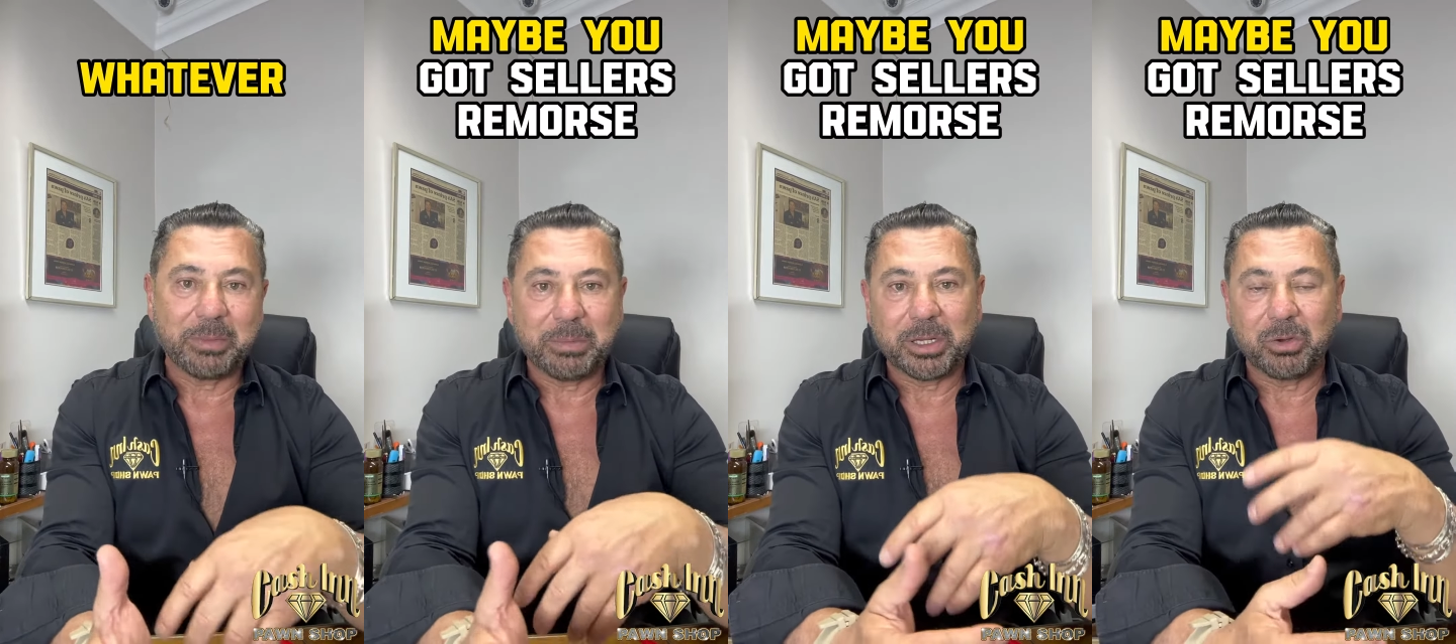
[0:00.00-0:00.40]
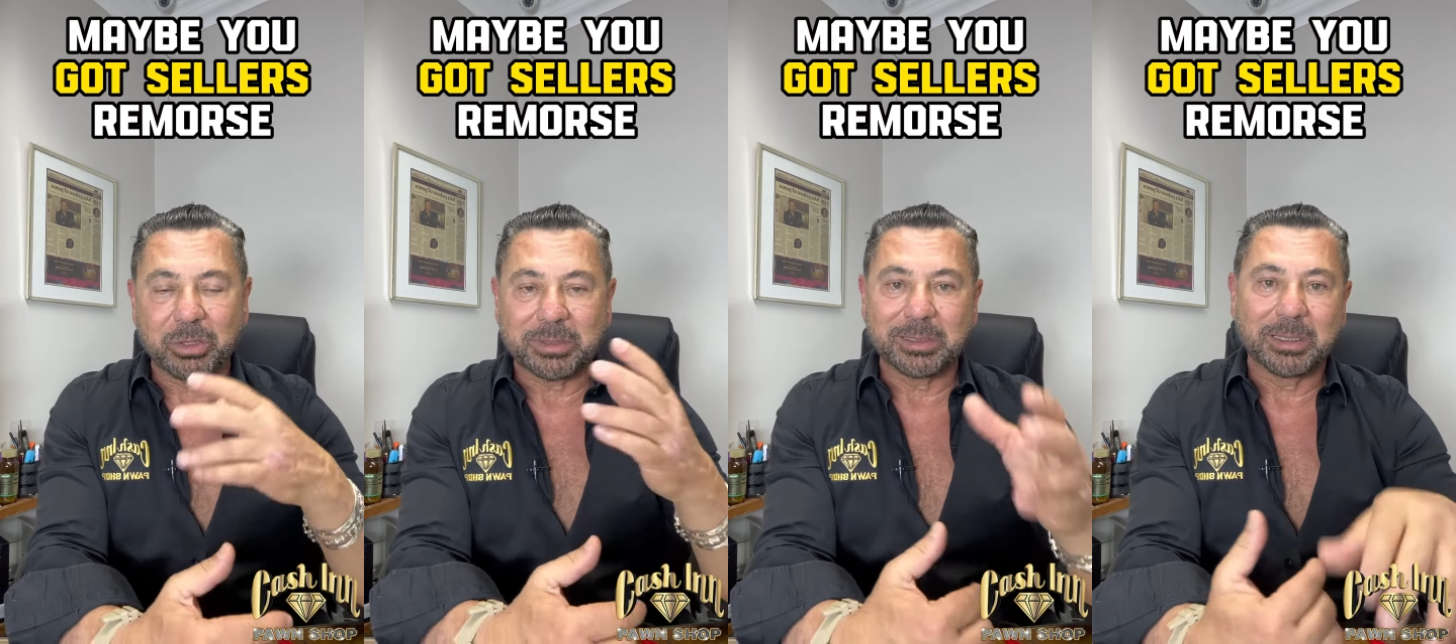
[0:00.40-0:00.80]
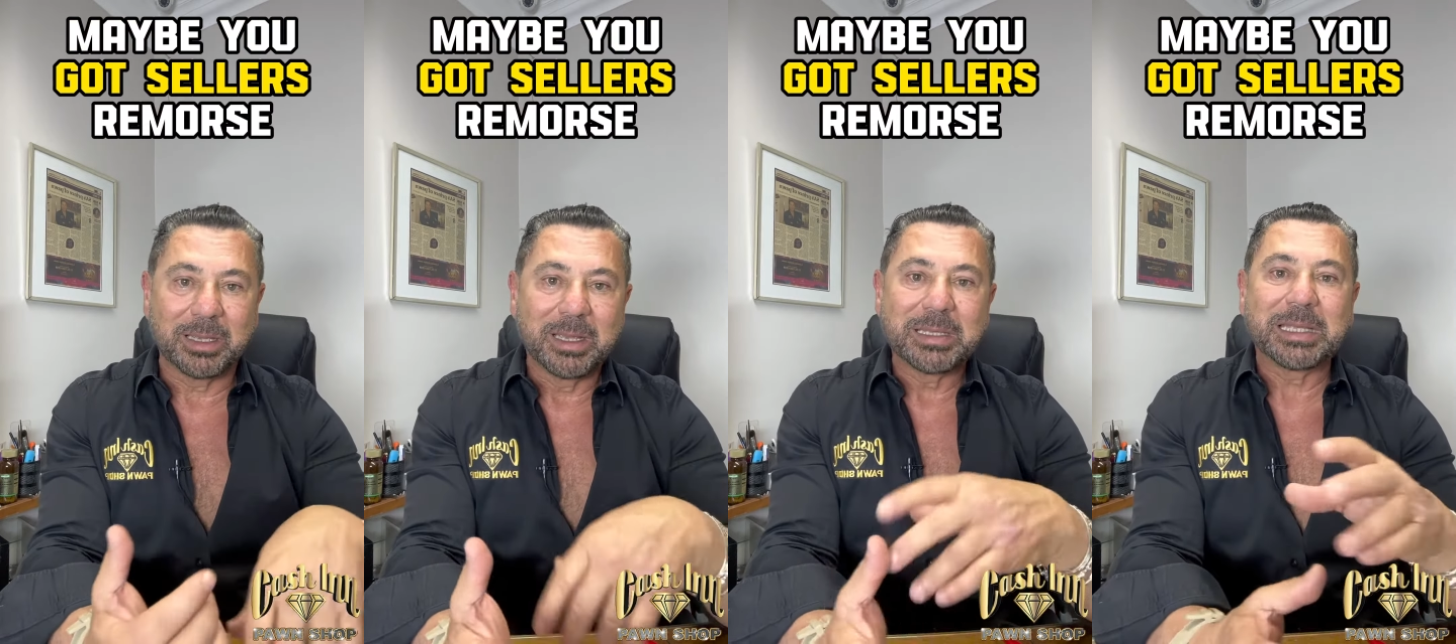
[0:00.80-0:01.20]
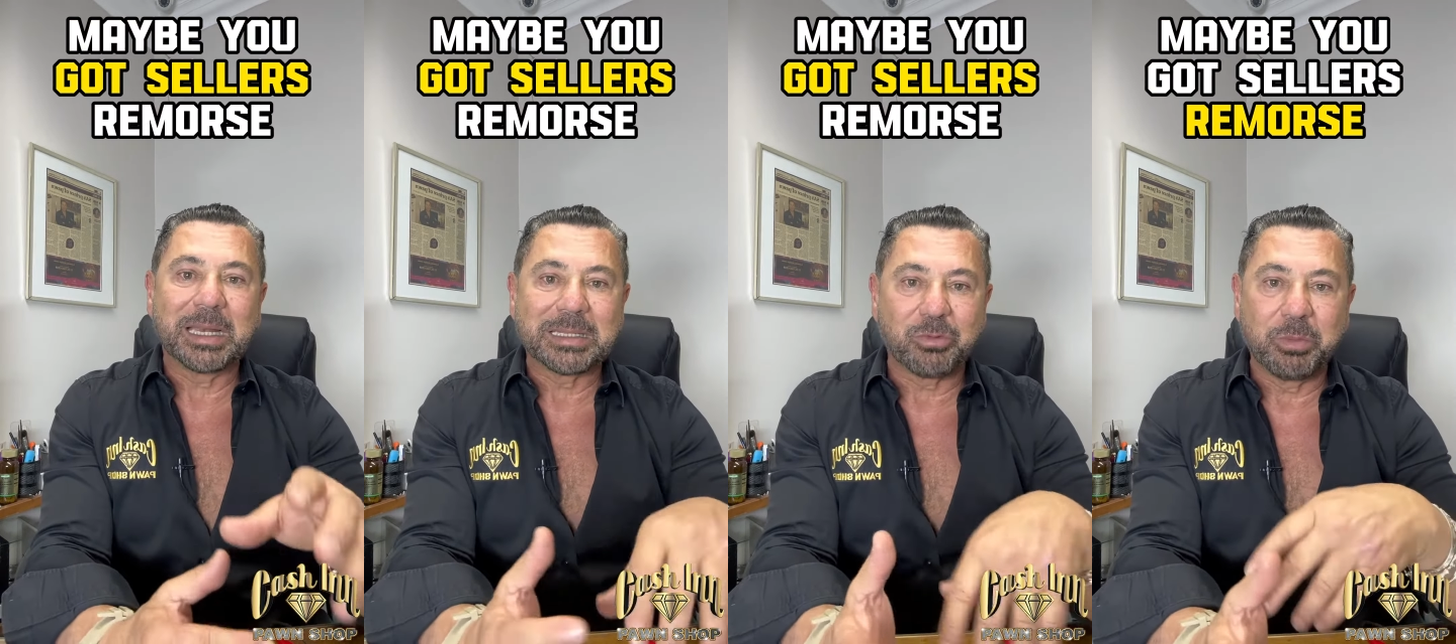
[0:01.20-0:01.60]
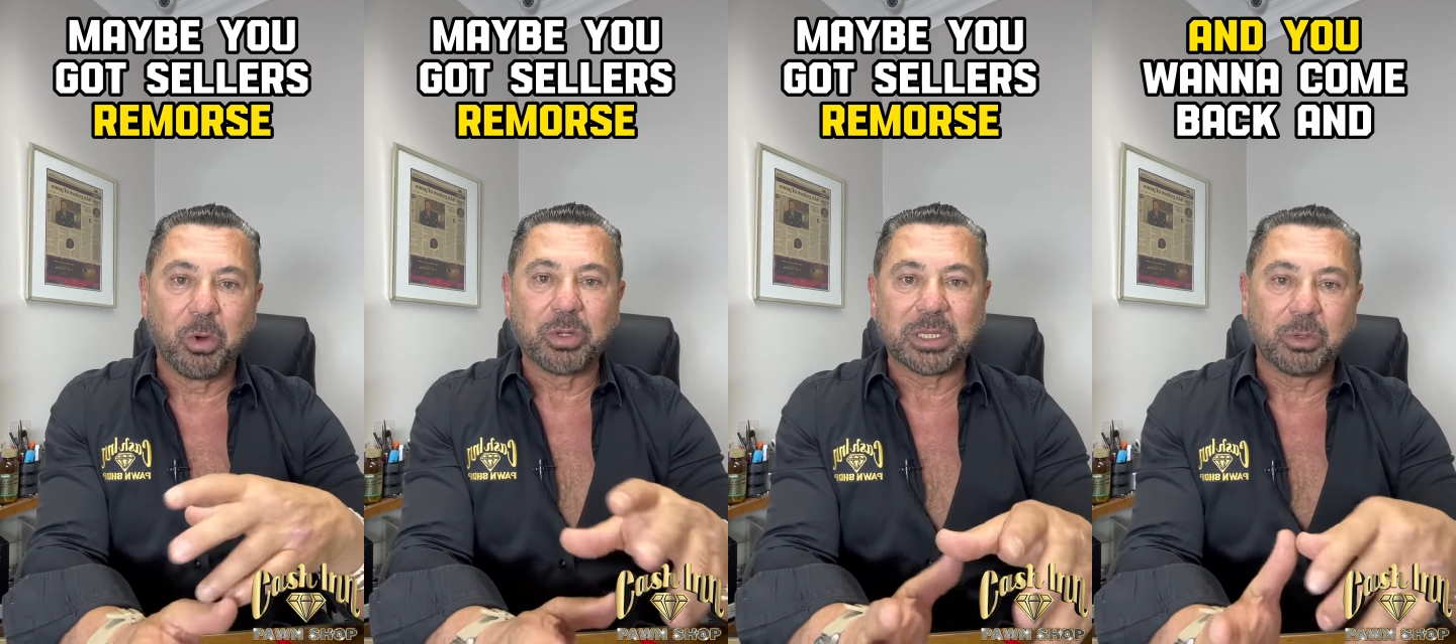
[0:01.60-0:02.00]
Maybe you got seller's
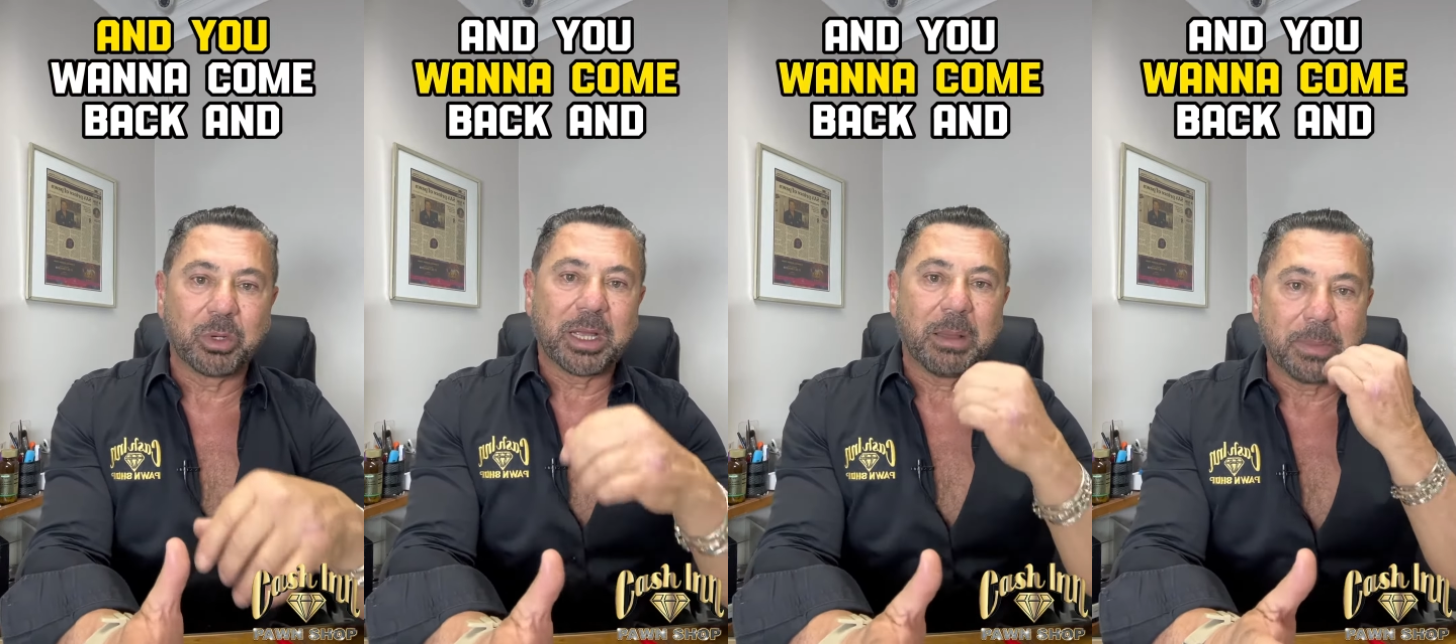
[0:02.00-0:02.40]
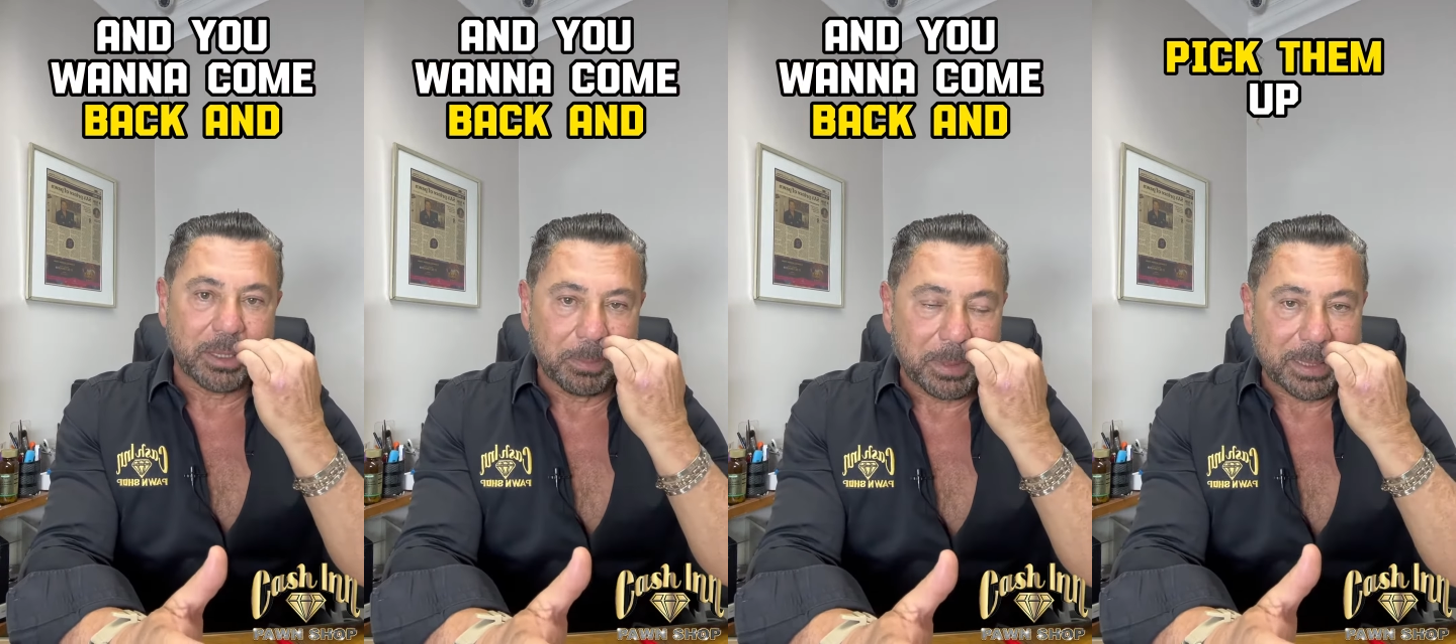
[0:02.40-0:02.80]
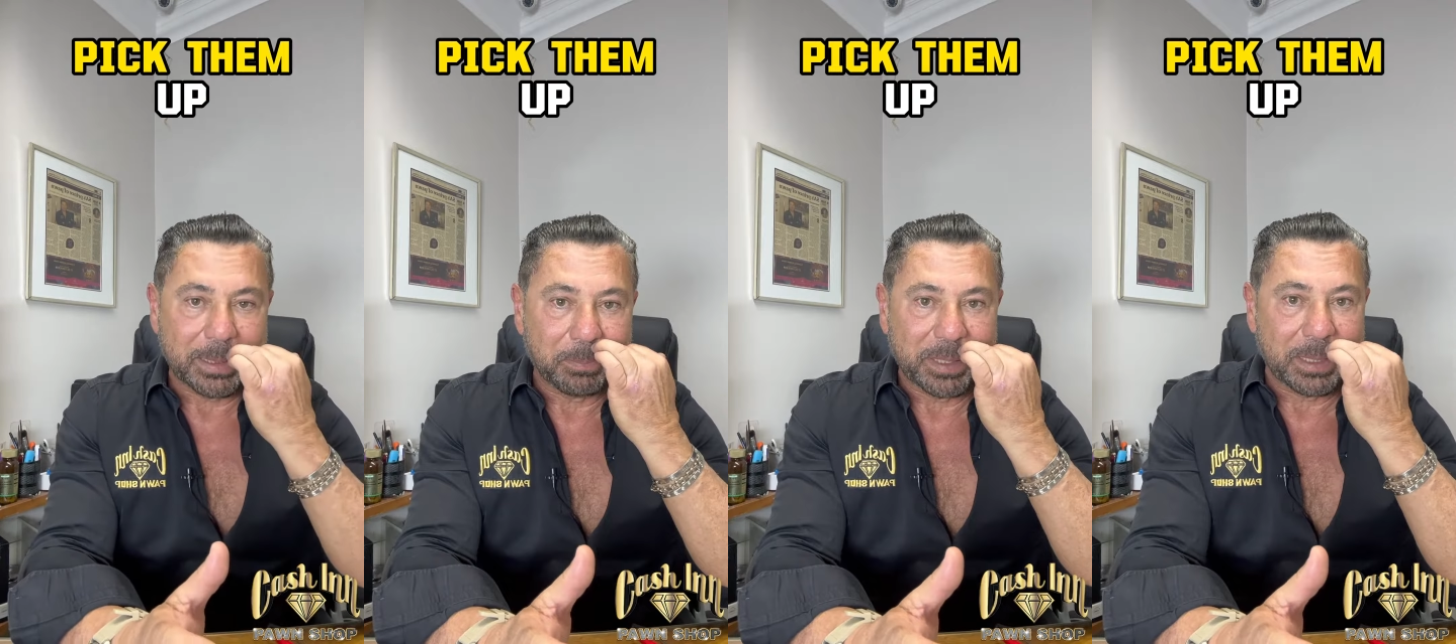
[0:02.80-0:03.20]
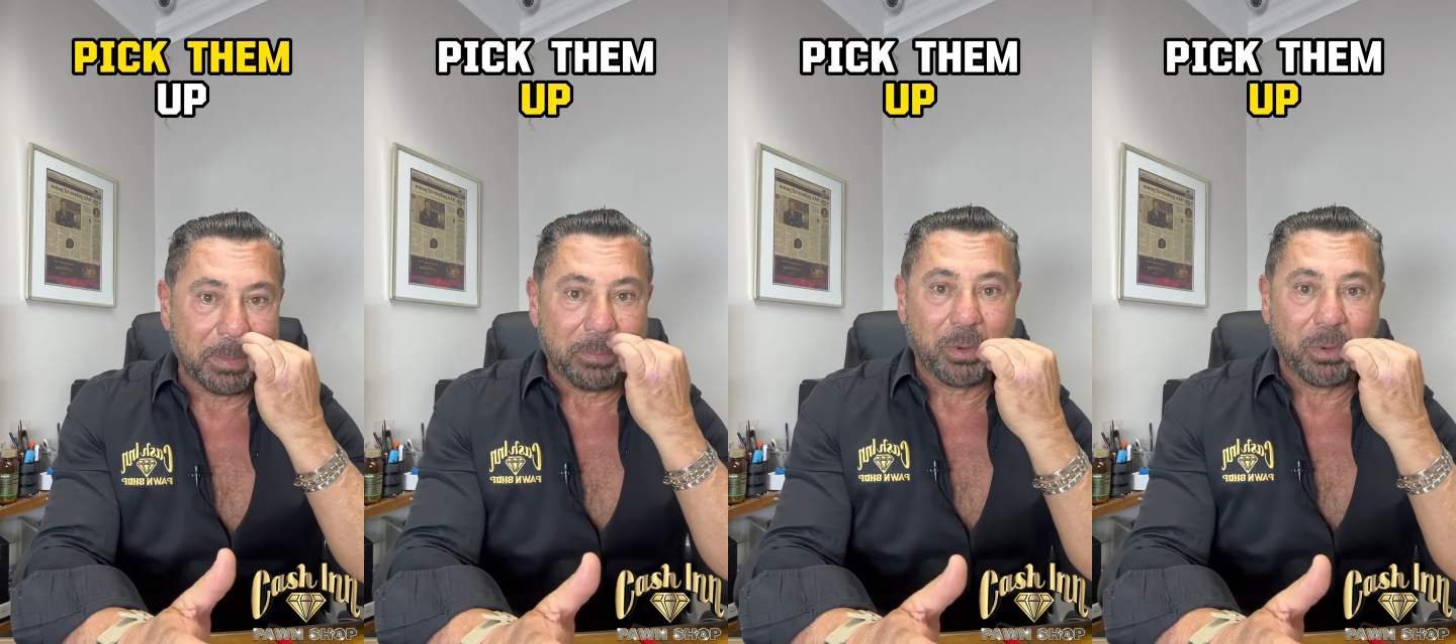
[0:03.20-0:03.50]
remorse and you want to come back and pick them up.